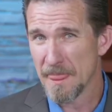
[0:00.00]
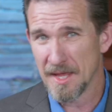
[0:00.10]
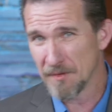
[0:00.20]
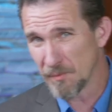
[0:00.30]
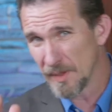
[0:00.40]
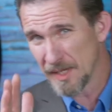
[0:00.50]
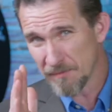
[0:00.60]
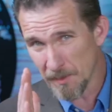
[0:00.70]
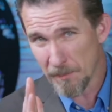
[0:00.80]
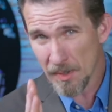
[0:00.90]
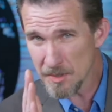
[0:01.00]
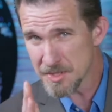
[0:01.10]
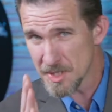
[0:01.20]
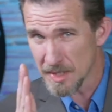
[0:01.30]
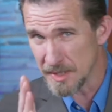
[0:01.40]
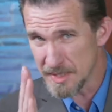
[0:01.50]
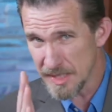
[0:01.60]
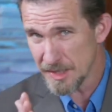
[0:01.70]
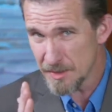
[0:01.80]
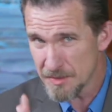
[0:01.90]
If a person
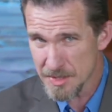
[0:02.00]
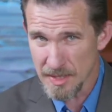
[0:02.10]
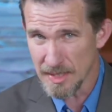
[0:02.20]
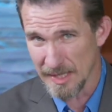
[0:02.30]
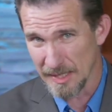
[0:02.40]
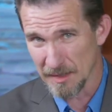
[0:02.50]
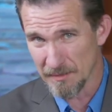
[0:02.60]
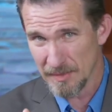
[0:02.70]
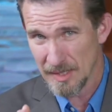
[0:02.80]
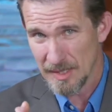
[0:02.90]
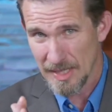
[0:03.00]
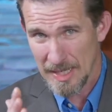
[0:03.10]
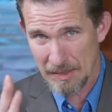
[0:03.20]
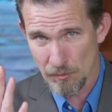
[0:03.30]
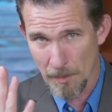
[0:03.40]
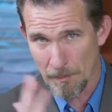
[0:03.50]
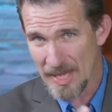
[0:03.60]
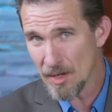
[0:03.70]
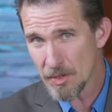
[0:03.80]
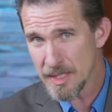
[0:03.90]
continues to live in
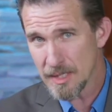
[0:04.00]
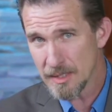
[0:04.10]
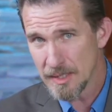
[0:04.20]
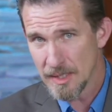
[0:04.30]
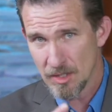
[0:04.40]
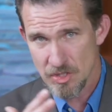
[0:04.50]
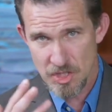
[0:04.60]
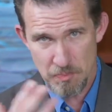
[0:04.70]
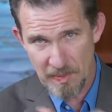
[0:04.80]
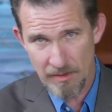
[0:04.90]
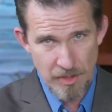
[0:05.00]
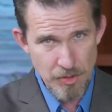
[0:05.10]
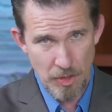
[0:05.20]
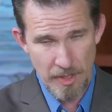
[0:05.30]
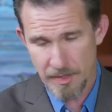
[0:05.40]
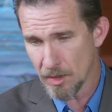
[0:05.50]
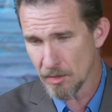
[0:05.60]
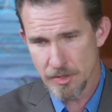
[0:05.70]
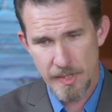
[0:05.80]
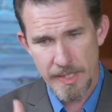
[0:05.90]
rebellion, spiritual
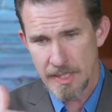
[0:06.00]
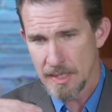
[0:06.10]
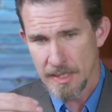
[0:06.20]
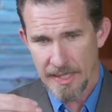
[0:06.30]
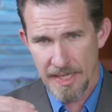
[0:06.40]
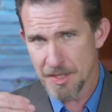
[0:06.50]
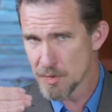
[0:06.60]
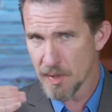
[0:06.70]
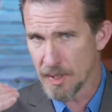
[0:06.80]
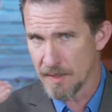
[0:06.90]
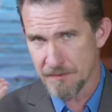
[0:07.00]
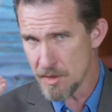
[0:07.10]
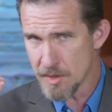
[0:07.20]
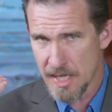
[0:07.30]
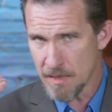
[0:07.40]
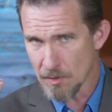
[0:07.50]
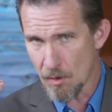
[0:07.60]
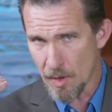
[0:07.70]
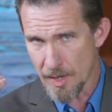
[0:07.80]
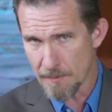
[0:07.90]
adultery, Israel, if you keep
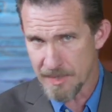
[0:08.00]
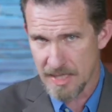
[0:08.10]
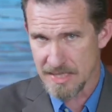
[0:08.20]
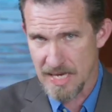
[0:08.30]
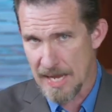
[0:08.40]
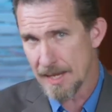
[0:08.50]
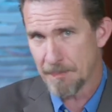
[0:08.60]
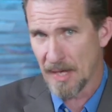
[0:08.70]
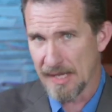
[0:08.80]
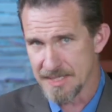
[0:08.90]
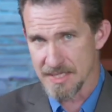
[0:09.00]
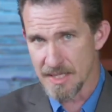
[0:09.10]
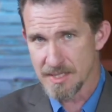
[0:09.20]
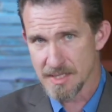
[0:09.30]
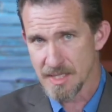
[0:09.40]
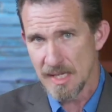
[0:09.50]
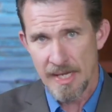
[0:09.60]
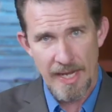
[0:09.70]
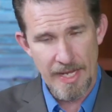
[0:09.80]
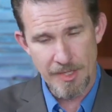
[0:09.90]
going up to these high places
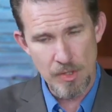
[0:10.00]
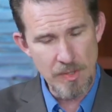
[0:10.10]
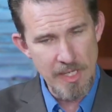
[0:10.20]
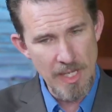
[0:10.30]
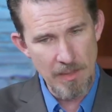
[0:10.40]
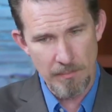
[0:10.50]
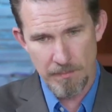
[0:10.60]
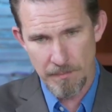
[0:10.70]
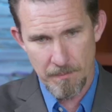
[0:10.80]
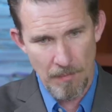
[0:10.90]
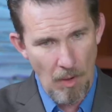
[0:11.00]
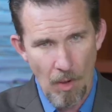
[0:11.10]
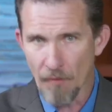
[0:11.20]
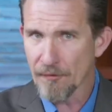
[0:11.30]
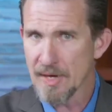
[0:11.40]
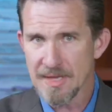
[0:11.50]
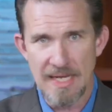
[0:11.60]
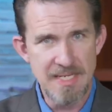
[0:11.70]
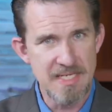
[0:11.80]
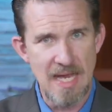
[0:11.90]
and you keep offering
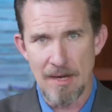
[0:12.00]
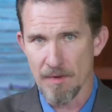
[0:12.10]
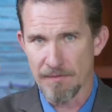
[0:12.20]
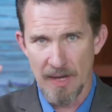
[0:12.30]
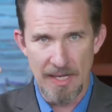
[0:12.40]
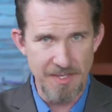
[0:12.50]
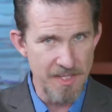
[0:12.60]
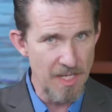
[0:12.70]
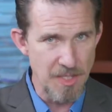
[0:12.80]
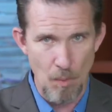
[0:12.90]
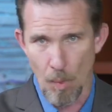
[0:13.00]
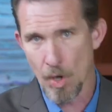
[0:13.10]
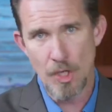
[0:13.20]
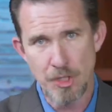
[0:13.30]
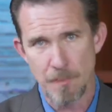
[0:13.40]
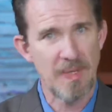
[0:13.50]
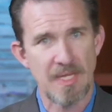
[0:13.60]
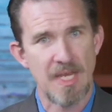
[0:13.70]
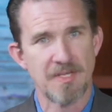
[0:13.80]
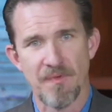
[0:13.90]
these sacrifices and worshiping
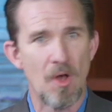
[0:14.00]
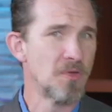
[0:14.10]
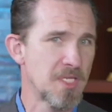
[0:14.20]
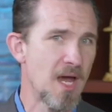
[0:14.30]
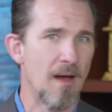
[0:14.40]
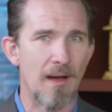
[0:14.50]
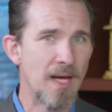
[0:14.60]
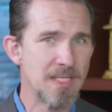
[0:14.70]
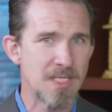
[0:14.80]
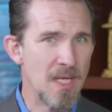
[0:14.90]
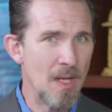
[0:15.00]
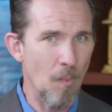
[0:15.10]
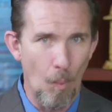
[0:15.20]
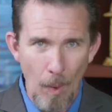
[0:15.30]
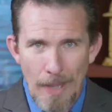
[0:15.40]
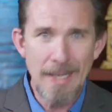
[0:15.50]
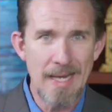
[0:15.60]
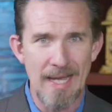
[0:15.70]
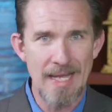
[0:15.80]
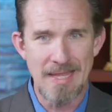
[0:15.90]
these false gods, one
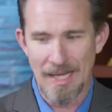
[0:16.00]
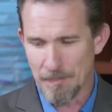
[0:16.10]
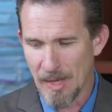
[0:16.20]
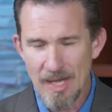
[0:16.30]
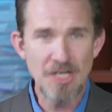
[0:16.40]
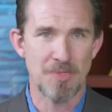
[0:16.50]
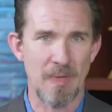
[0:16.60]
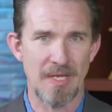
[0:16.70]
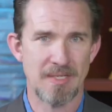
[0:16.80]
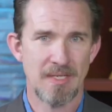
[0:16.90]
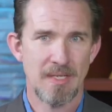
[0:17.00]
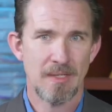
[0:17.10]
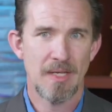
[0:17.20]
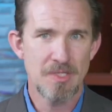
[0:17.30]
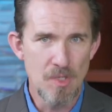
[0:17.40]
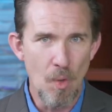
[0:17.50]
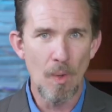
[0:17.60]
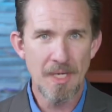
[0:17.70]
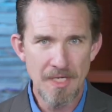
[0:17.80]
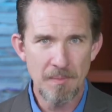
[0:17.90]
day that punishment is
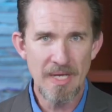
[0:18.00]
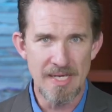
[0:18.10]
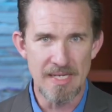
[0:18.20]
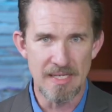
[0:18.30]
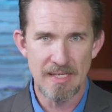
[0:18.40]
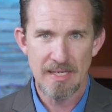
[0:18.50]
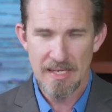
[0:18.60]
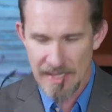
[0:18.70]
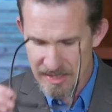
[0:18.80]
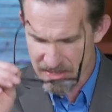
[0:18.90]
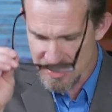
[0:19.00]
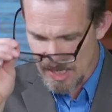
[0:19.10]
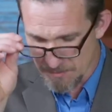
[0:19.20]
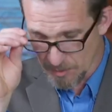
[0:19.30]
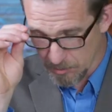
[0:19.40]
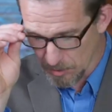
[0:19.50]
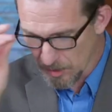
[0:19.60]
going to be inescapable.